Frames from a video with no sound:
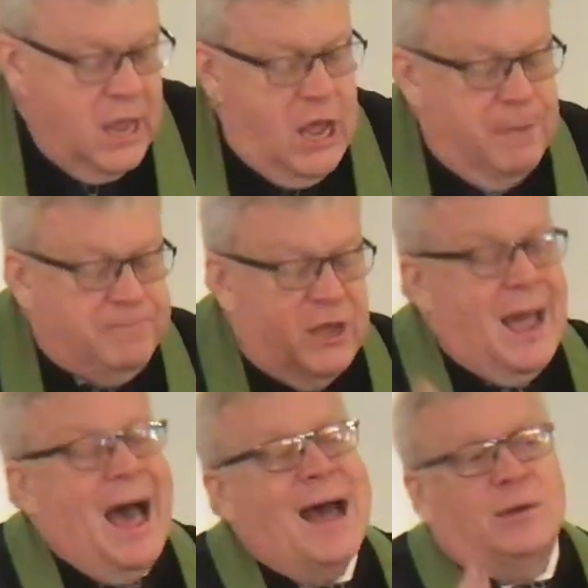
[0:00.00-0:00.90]
If the
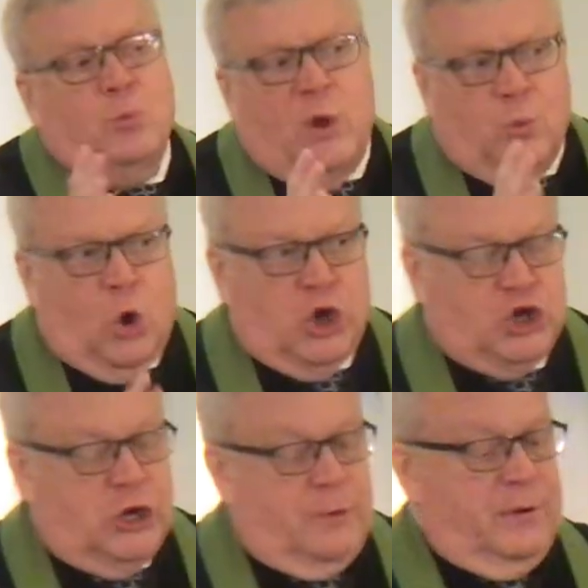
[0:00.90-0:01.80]
God we
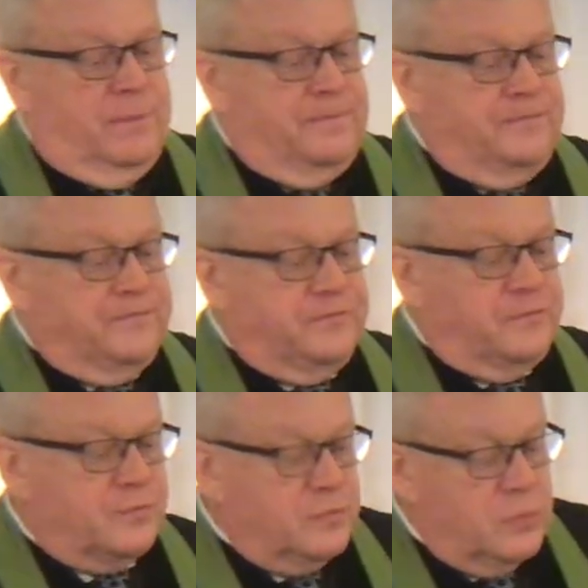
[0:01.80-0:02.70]
worship
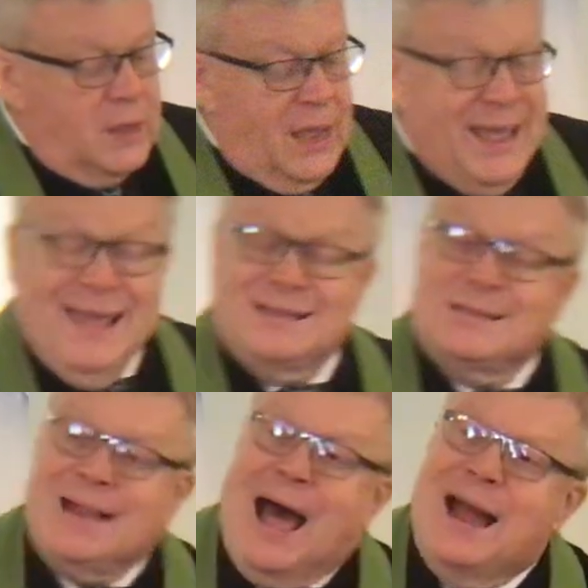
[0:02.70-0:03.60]
is
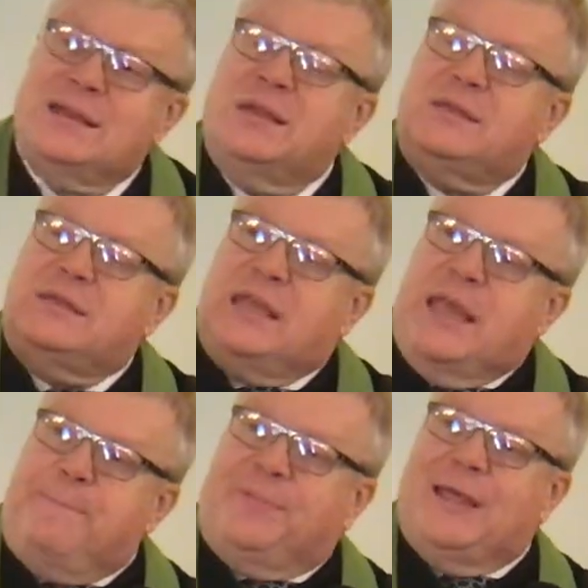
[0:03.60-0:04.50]
not
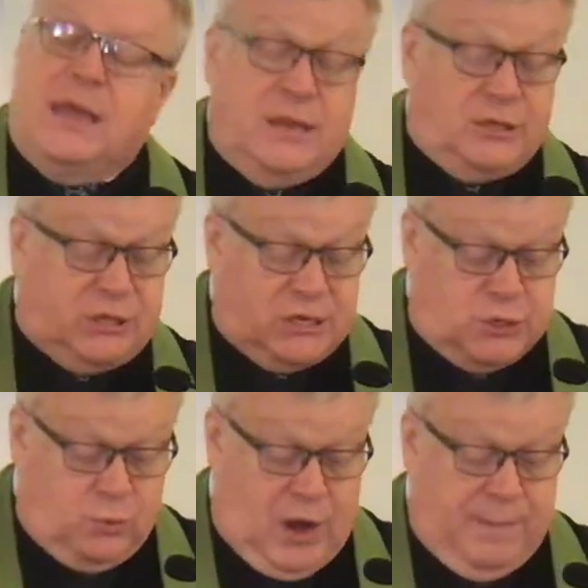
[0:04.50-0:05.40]
deeply
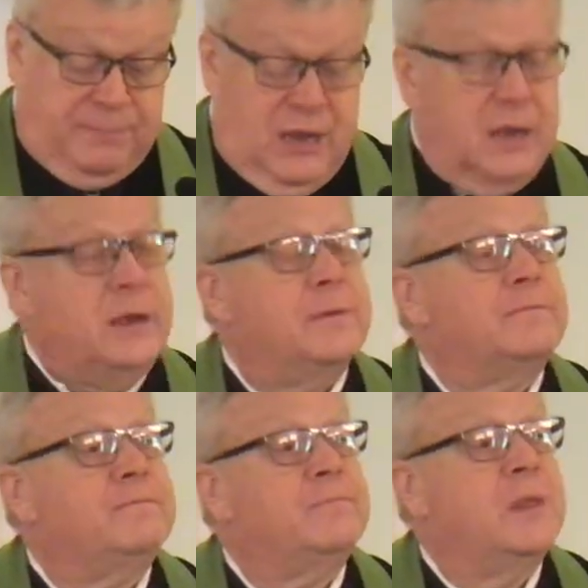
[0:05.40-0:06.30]
disrupting
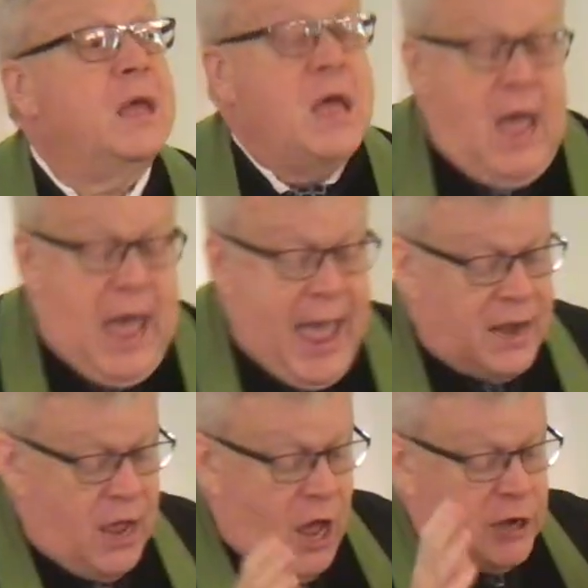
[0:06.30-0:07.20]

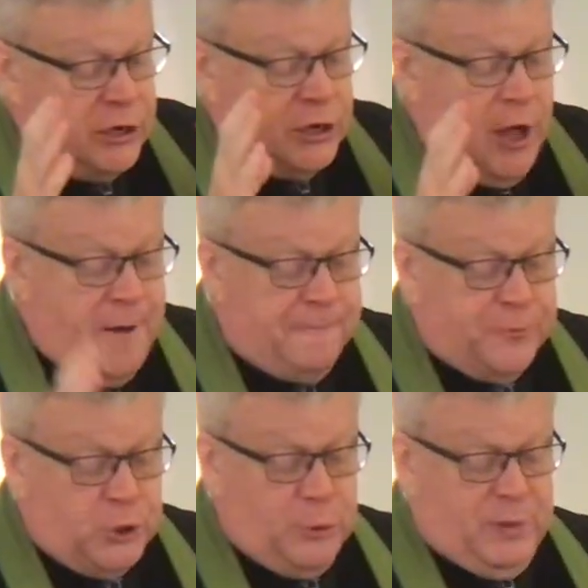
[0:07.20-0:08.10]
and
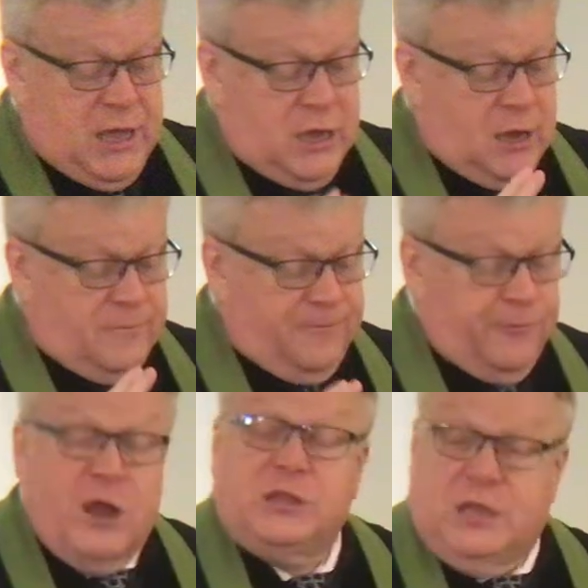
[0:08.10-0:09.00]
uncomfortably
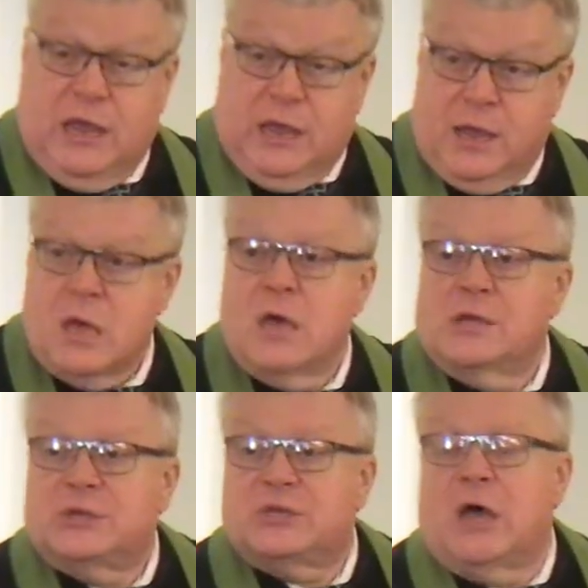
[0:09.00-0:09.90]
confronting
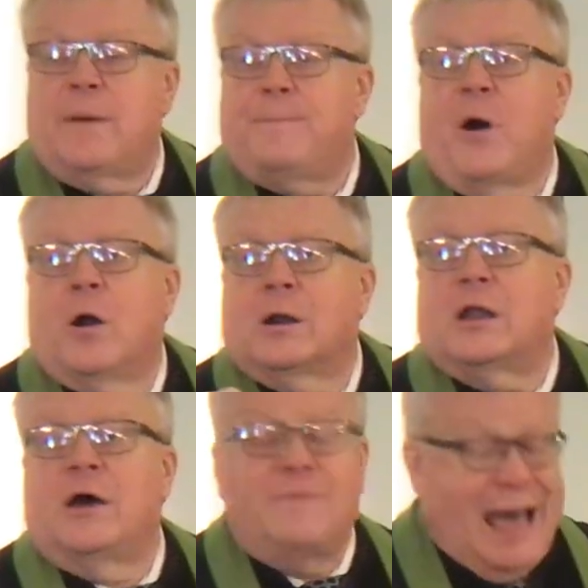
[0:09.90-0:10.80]
some part
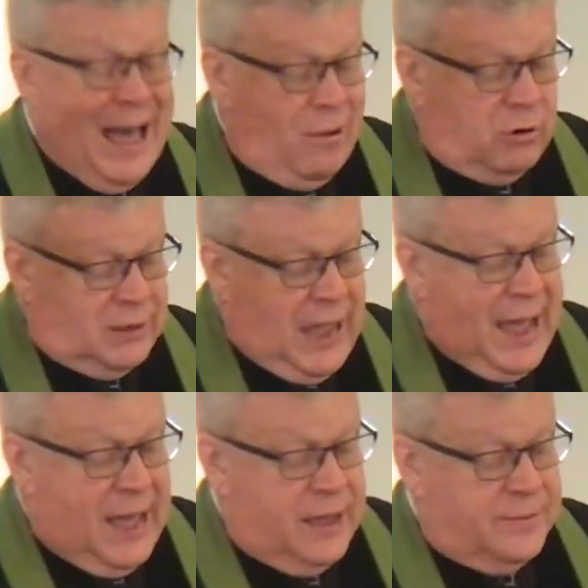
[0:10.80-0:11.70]
of our
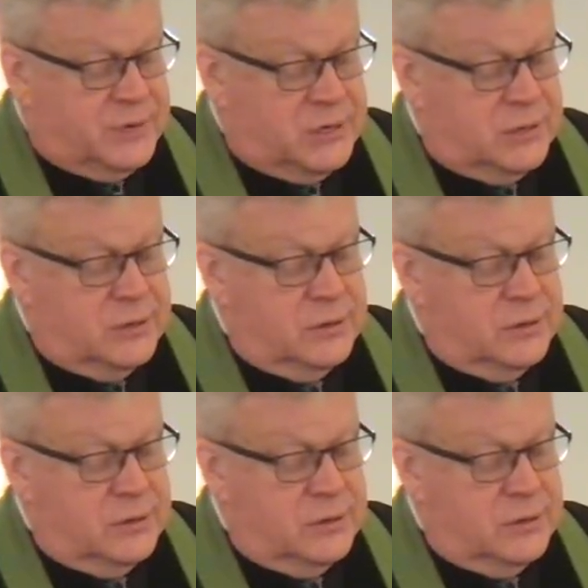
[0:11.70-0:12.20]
lives,